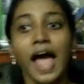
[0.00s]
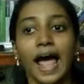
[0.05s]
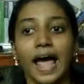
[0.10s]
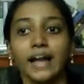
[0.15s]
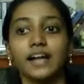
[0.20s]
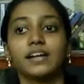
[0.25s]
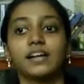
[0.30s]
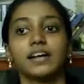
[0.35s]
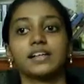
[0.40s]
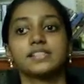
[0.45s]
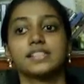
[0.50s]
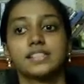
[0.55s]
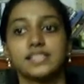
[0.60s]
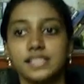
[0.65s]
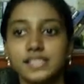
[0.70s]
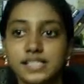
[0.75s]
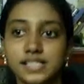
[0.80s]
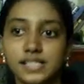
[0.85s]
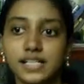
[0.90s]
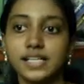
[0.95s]
and
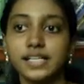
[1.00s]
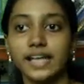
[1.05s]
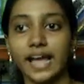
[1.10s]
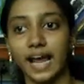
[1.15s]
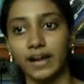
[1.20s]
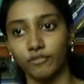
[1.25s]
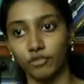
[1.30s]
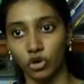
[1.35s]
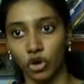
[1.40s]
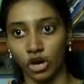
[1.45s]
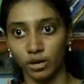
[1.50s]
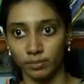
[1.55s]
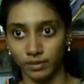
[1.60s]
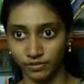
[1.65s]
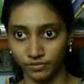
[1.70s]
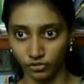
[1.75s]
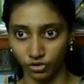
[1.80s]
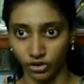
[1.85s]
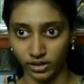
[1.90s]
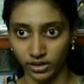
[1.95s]
consistent
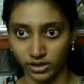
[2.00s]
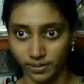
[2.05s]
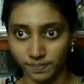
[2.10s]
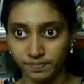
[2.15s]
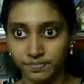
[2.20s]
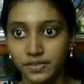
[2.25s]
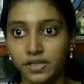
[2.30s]
environment for it.